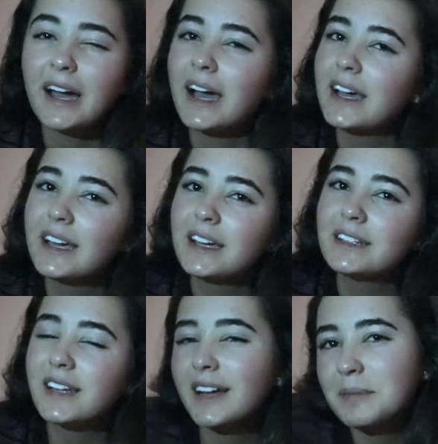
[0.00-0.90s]

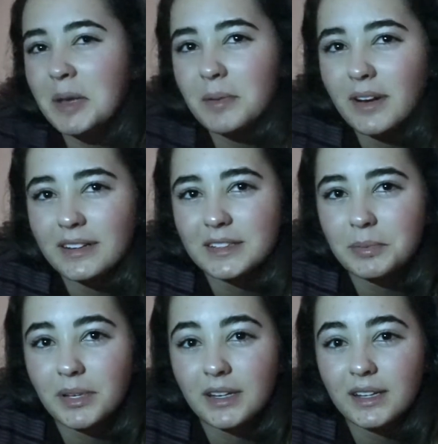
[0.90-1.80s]
maybe not
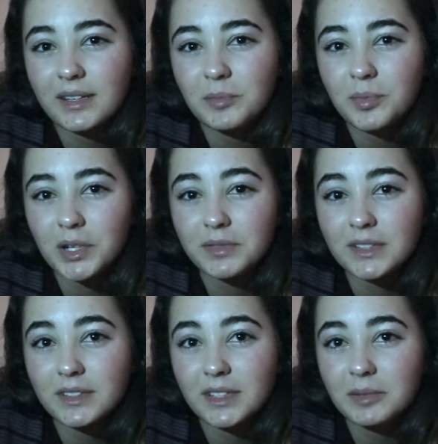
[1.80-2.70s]
explain it
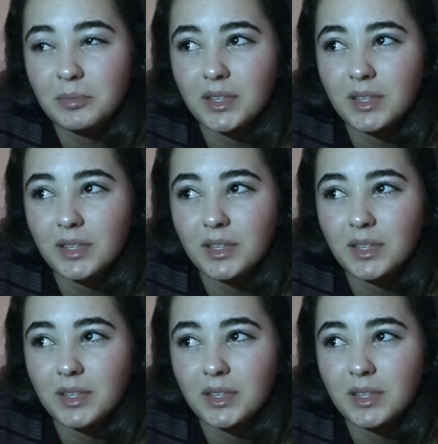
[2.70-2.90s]
perfectly,